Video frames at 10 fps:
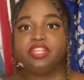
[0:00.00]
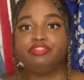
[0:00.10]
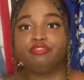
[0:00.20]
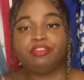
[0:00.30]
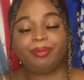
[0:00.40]

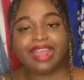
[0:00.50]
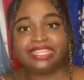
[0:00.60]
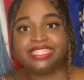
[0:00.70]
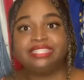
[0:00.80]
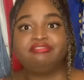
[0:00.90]
through the
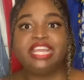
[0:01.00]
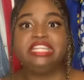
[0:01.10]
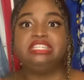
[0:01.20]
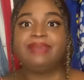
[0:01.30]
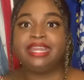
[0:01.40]
process of
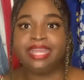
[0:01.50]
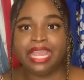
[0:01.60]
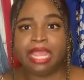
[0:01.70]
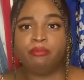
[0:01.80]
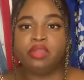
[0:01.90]
changing my
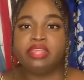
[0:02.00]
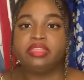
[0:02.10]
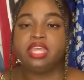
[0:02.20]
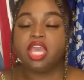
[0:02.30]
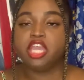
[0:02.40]
name with,
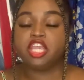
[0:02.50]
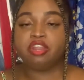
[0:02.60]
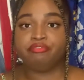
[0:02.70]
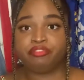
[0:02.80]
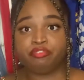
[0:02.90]
you
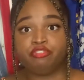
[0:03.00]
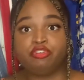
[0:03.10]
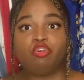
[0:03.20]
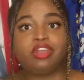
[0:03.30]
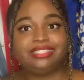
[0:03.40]
know, through the
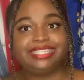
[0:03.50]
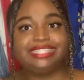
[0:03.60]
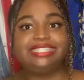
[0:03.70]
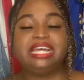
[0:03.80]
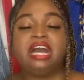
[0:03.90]
court
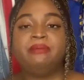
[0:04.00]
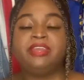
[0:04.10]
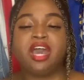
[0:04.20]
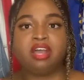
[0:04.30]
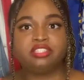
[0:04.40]
system,
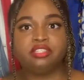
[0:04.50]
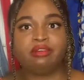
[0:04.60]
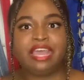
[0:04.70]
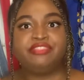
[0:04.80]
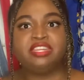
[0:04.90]
and also
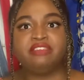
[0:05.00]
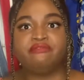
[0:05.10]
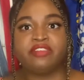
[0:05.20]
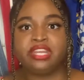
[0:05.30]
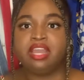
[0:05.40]
at the
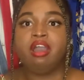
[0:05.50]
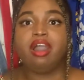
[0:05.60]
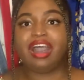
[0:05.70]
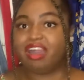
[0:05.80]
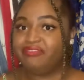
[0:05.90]
different
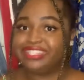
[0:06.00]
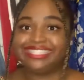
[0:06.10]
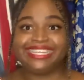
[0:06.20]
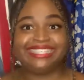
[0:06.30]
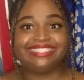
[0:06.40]

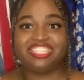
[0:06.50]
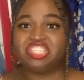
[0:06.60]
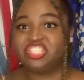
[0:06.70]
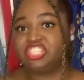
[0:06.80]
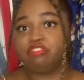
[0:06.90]
offices such
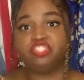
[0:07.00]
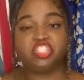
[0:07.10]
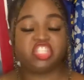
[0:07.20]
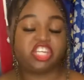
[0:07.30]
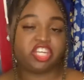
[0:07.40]
as Social
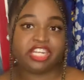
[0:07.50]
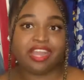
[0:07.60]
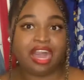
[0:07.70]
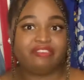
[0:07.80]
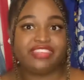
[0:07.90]
Security
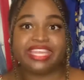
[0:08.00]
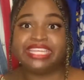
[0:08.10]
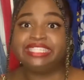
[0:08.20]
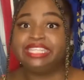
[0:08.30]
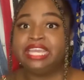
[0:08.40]

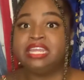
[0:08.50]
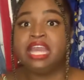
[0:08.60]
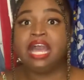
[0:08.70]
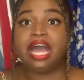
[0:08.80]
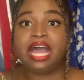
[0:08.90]
office
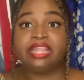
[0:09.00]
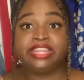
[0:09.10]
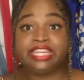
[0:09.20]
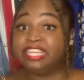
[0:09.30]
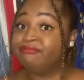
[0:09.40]
and the
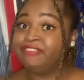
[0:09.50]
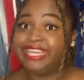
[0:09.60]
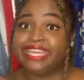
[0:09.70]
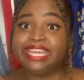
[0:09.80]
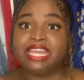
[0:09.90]

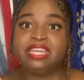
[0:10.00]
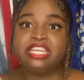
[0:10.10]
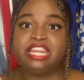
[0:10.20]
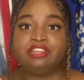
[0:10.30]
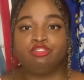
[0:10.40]
DMV, and
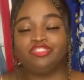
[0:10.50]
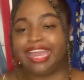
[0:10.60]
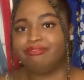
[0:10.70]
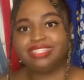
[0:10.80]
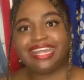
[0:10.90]
getting new
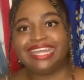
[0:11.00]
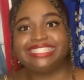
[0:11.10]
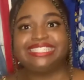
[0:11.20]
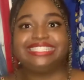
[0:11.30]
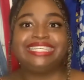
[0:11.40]
driver's
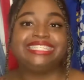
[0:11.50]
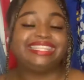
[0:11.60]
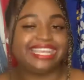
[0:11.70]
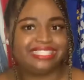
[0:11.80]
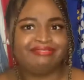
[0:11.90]
licenses and
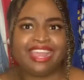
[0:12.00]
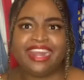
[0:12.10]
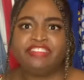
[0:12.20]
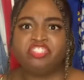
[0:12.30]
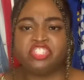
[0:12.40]
things of that
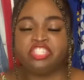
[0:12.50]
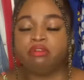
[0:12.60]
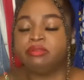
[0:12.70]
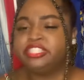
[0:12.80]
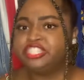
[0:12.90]
nature. So
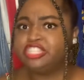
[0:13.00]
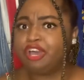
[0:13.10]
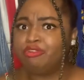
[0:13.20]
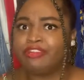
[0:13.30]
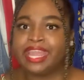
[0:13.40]
it was
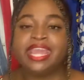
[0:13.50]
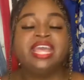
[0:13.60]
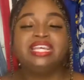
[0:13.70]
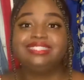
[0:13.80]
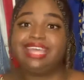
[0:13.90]
so great
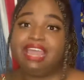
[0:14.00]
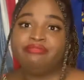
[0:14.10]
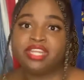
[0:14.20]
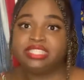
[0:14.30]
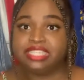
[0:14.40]
to have
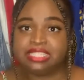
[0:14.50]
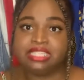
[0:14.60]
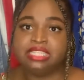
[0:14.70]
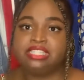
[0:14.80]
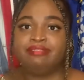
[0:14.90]
their
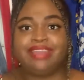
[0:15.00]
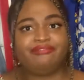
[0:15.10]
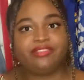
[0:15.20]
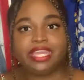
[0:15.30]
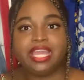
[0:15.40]
assistance. So
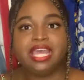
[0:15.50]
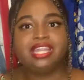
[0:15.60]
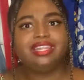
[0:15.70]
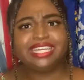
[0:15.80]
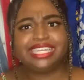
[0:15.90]
definitely
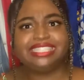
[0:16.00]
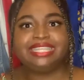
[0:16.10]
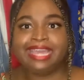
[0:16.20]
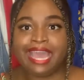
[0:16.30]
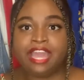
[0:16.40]
look into
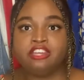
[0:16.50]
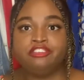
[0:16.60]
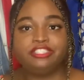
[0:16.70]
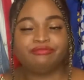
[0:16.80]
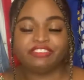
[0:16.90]
that,
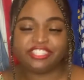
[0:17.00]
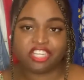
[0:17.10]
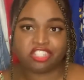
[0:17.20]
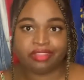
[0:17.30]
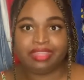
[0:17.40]
do some
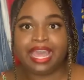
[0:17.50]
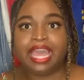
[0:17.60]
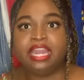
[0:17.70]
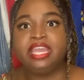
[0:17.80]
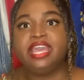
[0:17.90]
research on
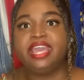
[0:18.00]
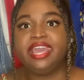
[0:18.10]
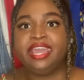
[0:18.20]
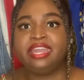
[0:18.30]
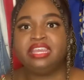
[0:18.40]
that,
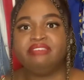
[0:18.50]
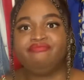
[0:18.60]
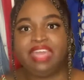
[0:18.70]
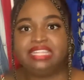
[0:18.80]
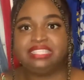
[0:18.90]
and if
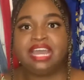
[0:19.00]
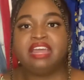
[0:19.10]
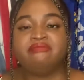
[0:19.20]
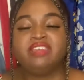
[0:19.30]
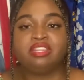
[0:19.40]
that's not
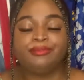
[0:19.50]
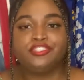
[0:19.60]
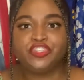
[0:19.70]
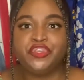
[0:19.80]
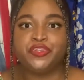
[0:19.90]
available
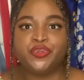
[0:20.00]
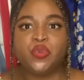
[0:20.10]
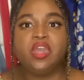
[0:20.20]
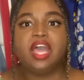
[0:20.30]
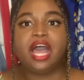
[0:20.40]
to you,
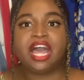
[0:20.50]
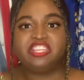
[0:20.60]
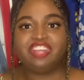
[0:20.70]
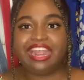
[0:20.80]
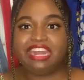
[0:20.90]

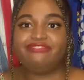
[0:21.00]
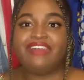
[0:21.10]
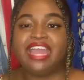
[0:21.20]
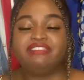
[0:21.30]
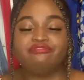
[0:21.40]
try to
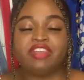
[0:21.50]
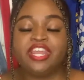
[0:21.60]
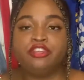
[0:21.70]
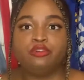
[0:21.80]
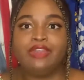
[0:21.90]
find a
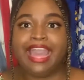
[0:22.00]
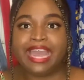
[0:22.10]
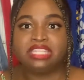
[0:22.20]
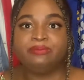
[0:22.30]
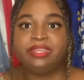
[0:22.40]
friend who
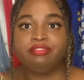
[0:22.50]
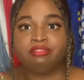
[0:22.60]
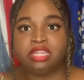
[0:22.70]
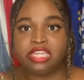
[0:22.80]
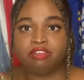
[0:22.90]
has been through
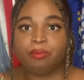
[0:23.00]
the legal